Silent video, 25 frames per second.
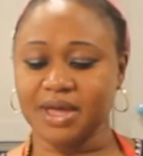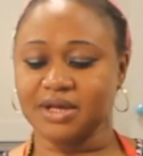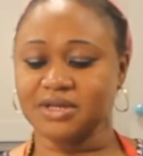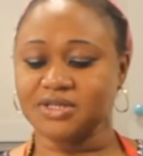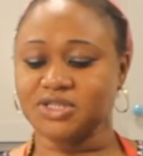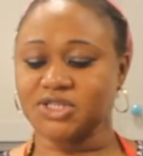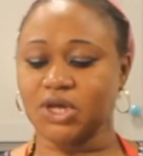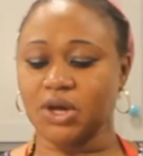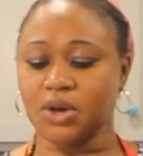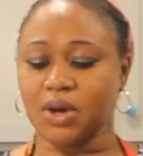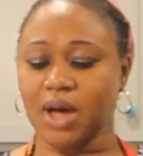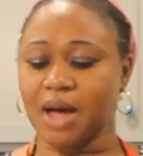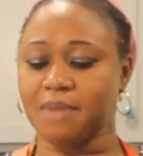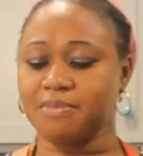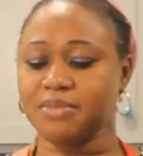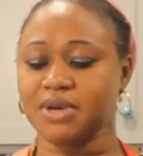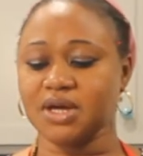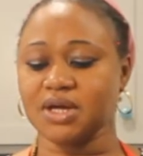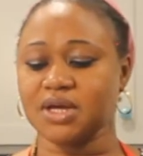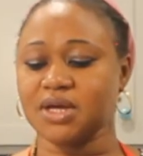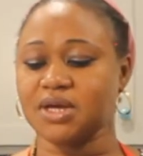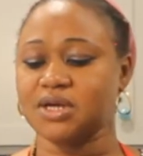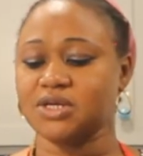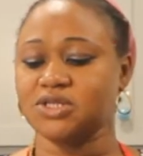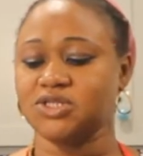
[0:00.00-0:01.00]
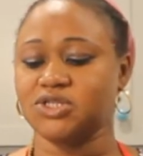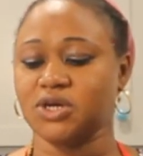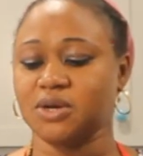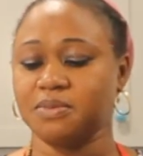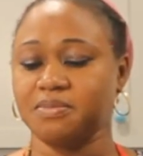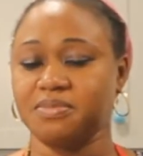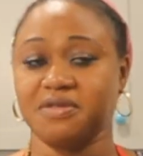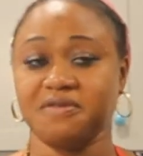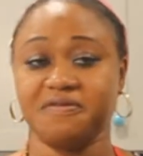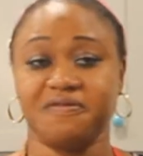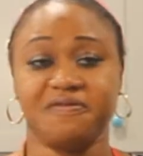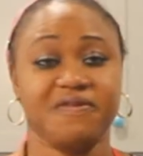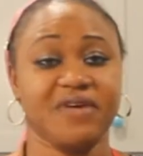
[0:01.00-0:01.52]
So I'm not gonna
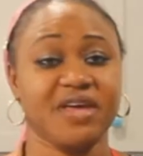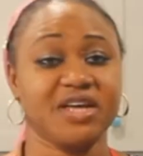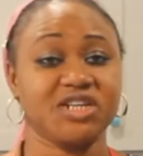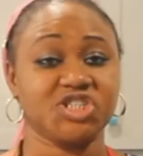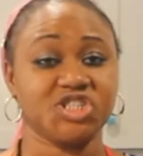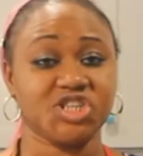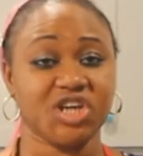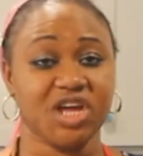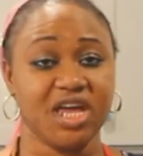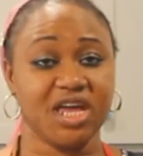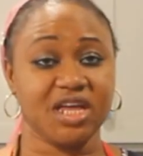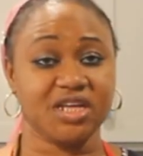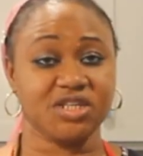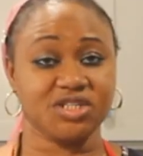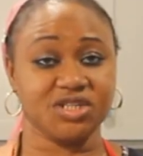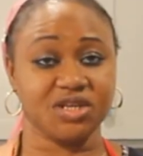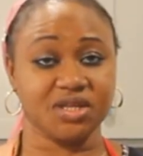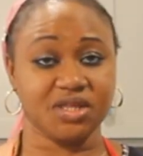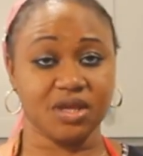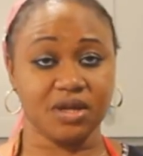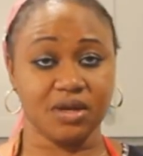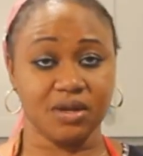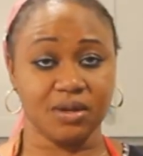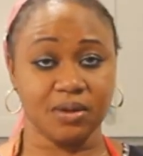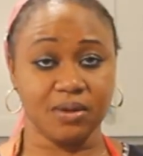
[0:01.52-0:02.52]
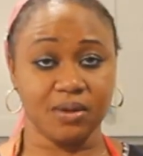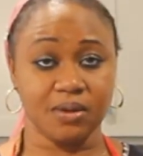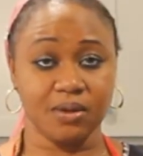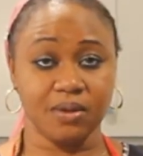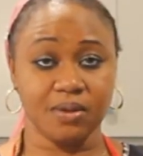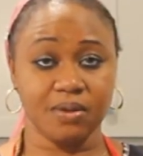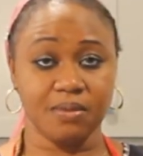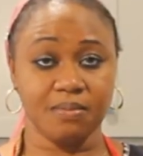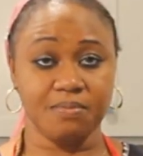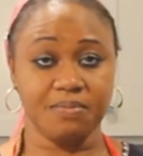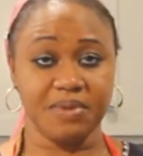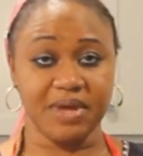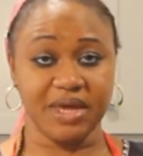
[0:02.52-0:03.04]
dump the fish into the
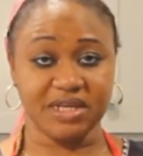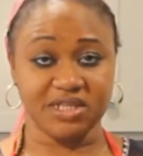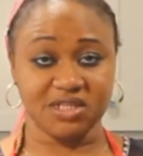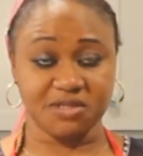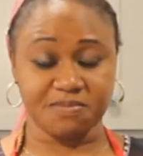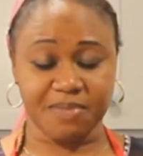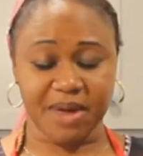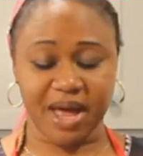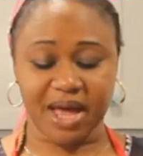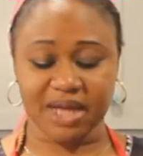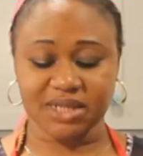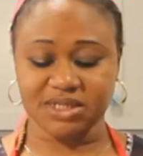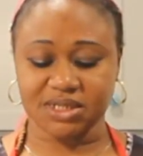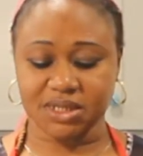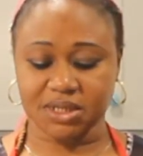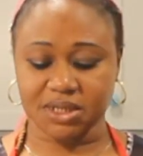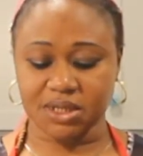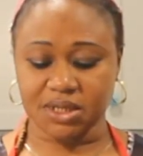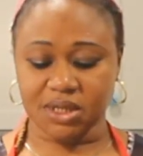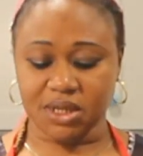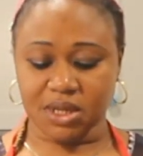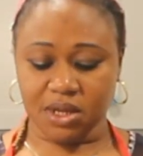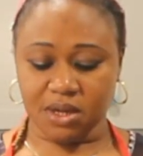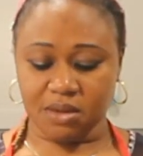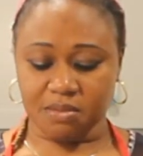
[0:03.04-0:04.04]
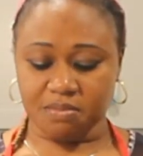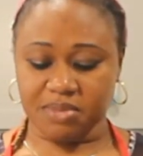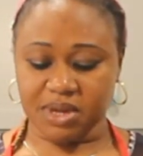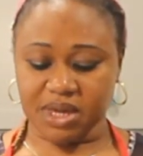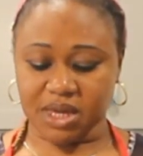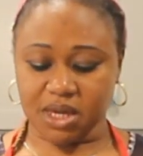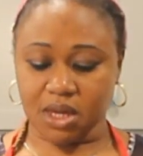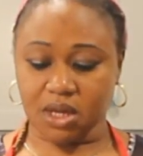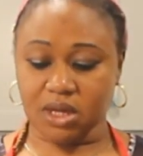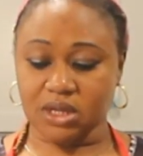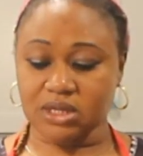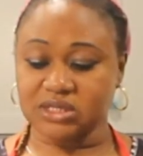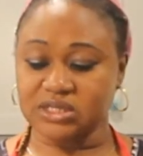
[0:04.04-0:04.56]
beans batter,
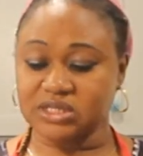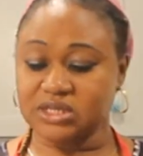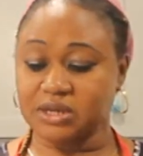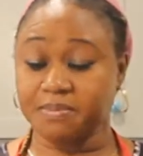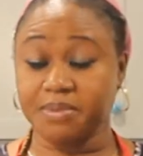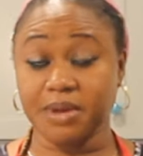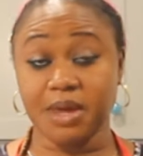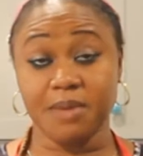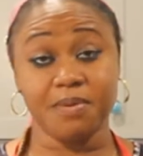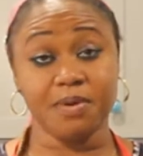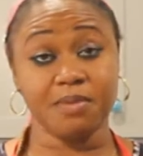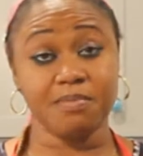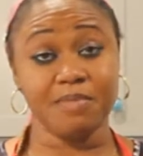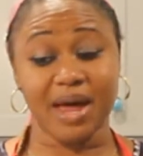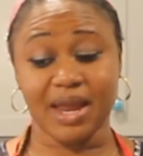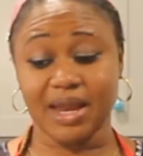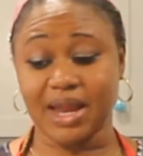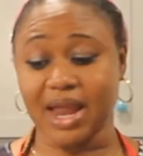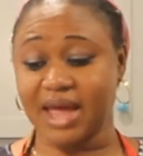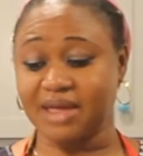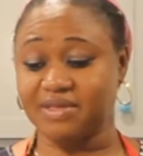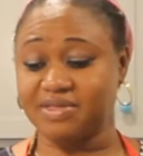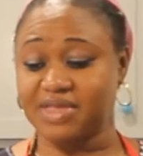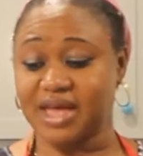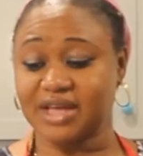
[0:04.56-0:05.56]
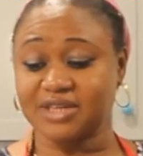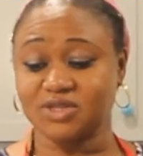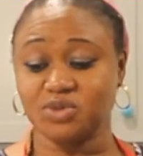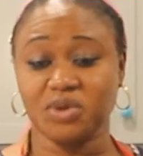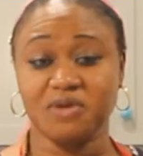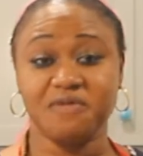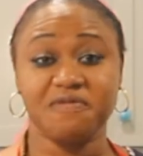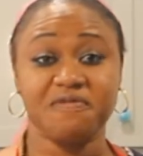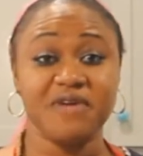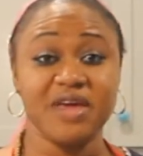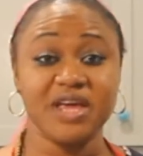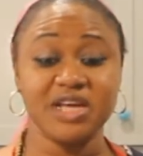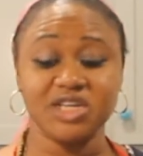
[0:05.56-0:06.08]
because some people might like theirs with
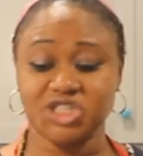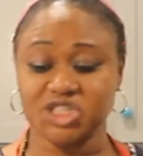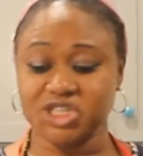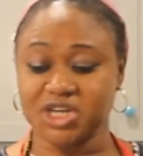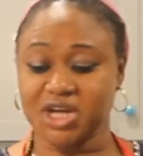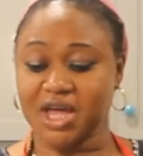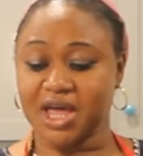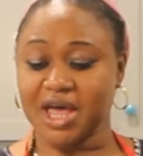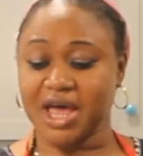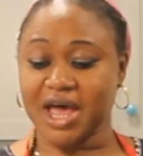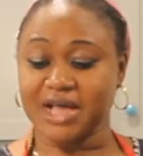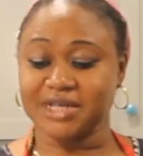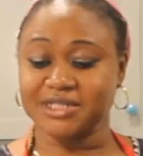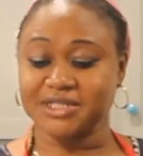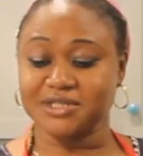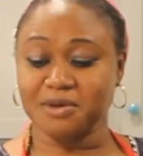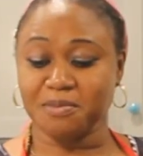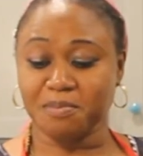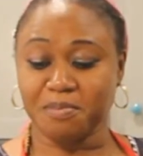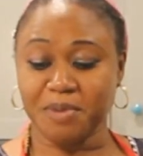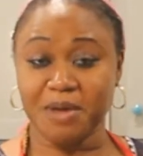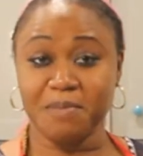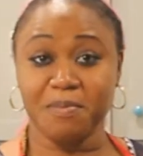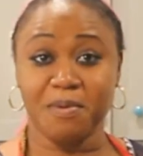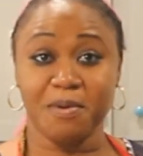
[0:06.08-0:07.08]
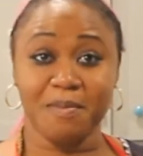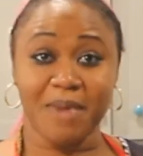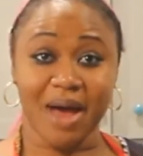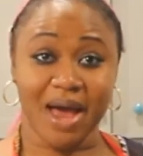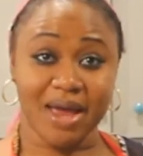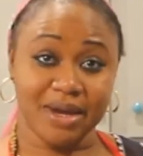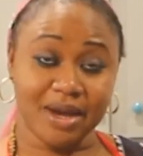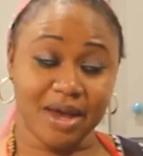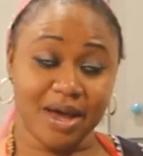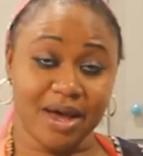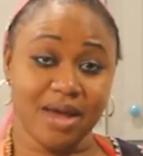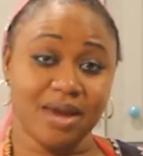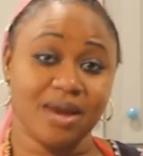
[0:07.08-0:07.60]
fish and some people might
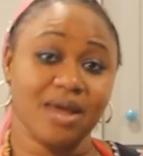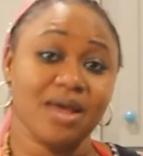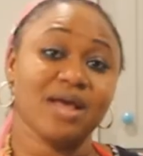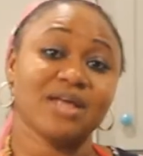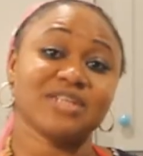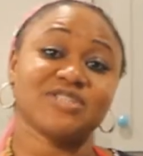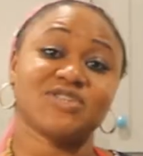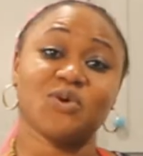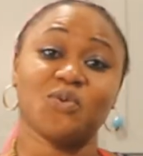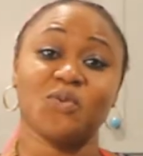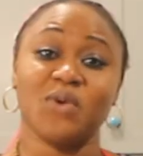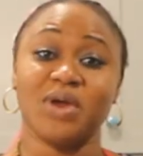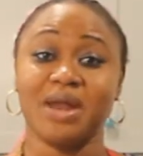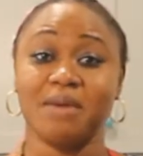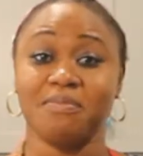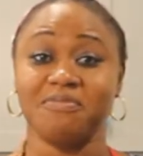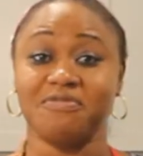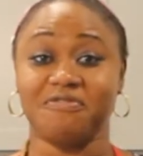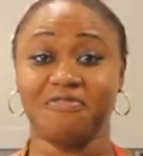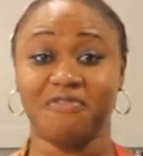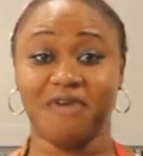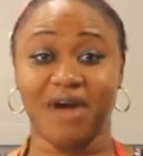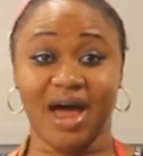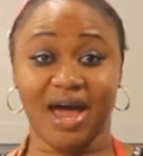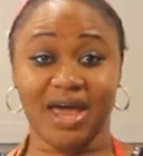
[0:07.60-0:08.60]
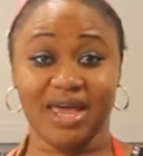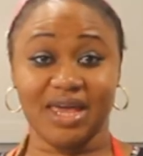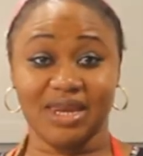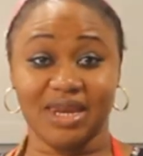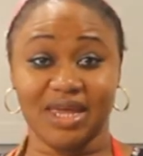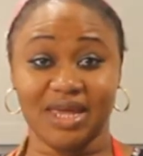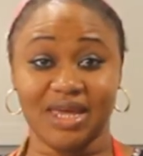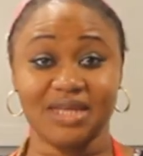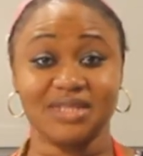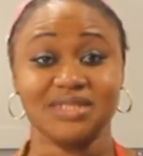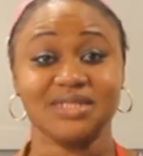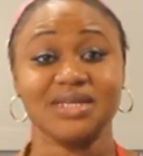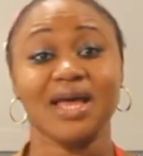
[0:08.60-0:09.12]
not. So when I'm frying
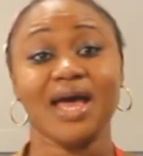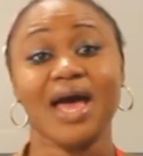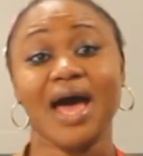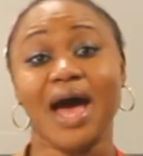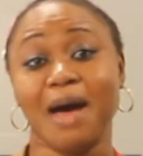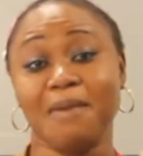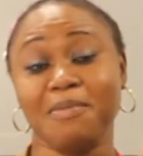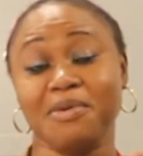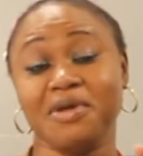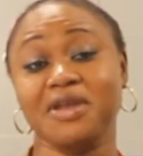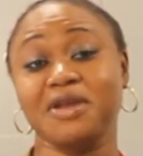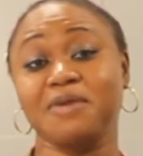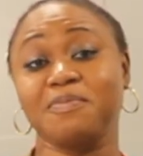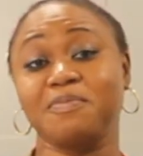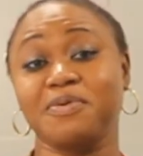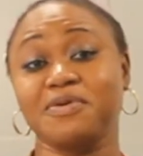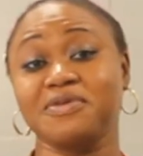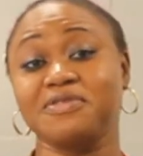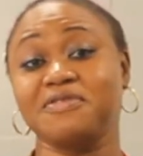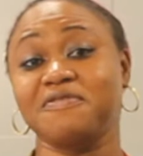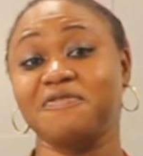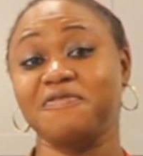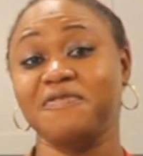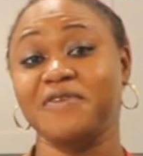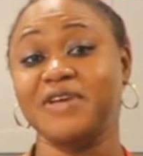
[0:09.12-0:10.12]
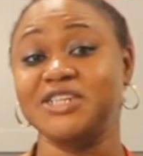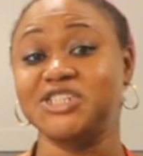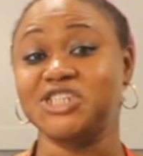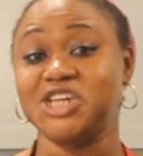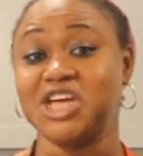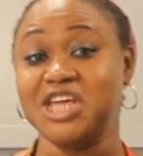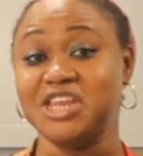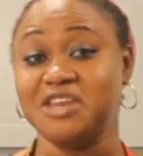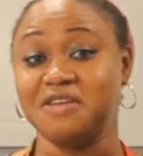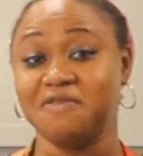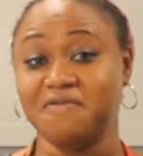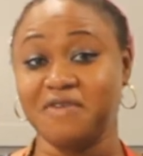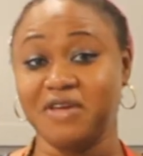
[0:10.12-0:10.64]
it, I'm gonna put the fish
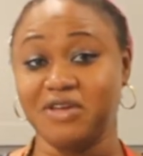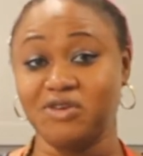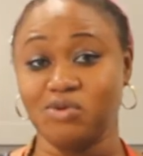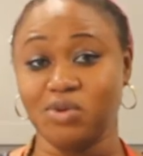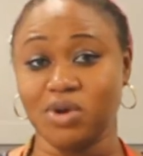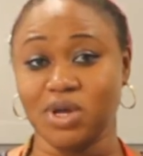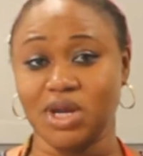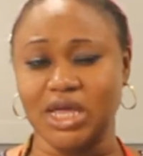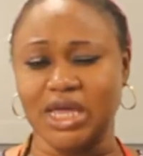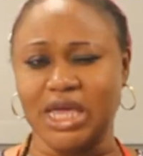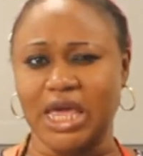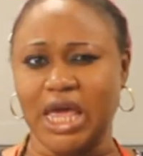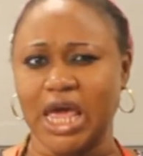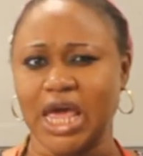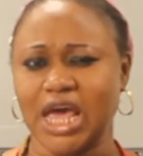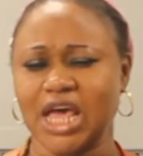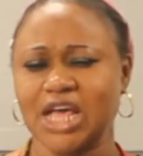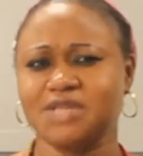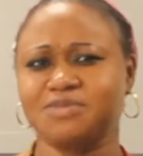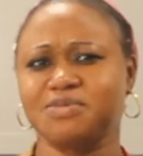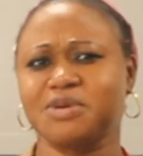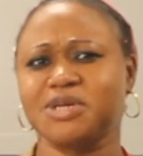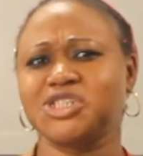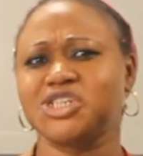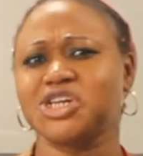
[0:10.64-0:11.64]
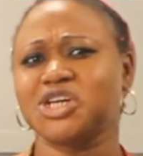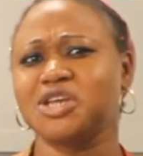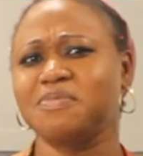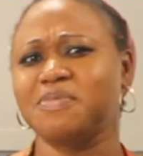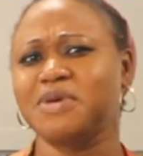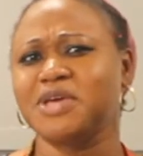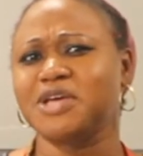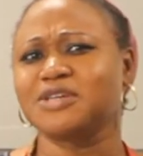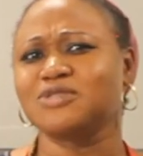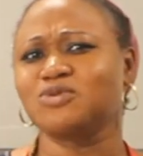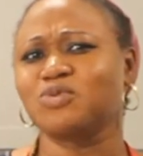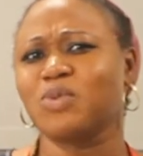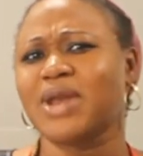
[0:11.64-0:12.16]
individually, especially
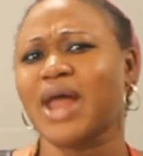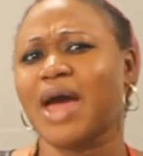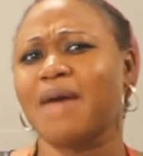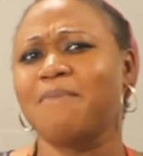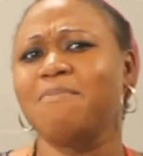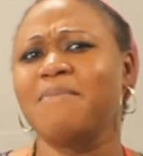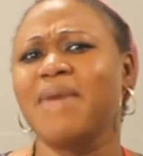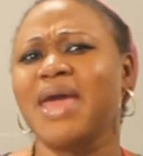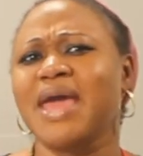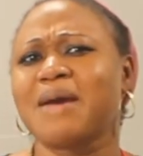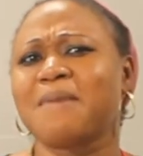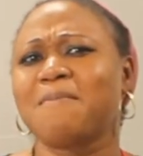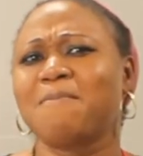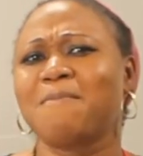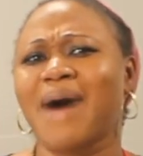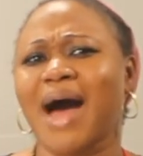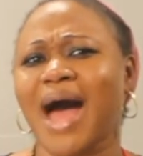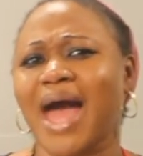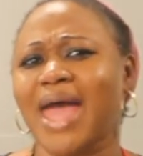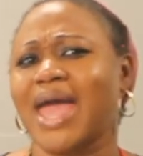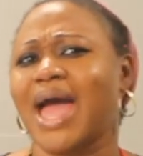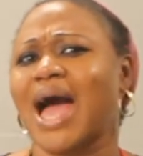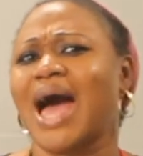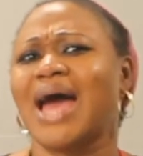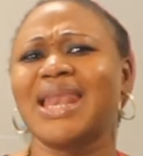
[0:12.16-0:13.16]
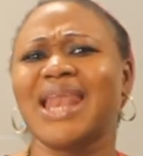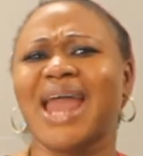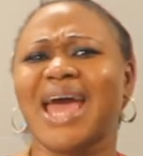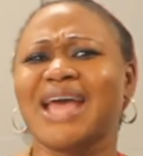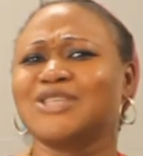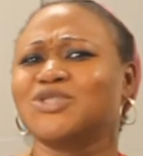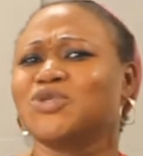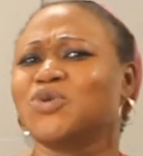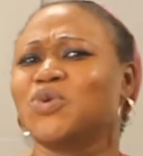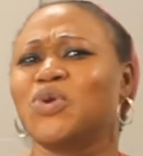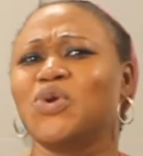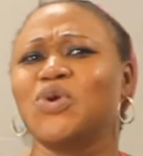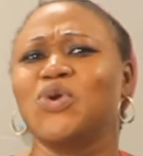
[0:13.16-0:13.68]
because when I make mine, I like
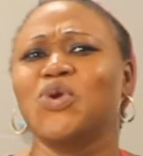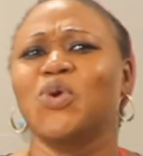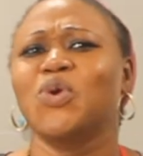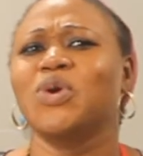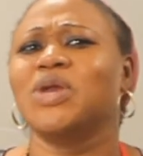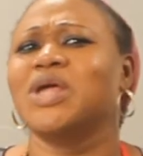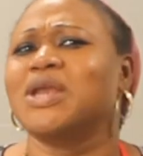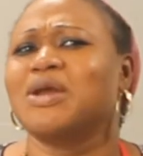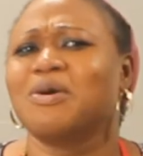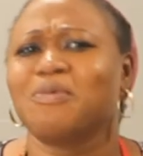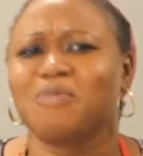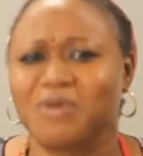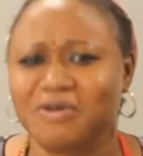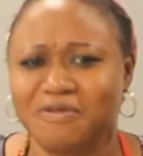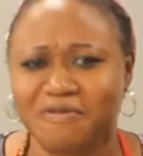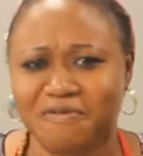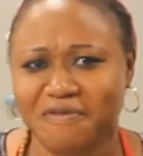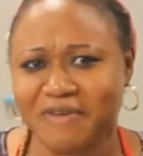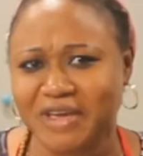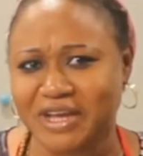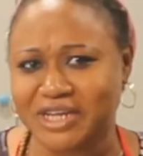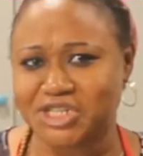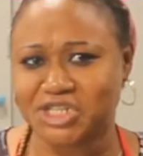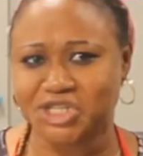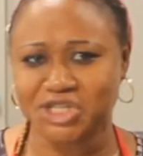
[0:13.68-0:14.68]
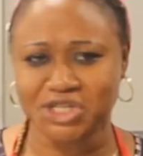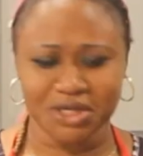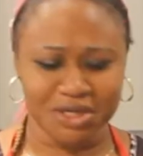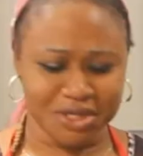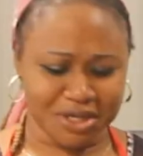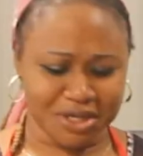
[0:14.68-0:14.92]
to load it up with fish.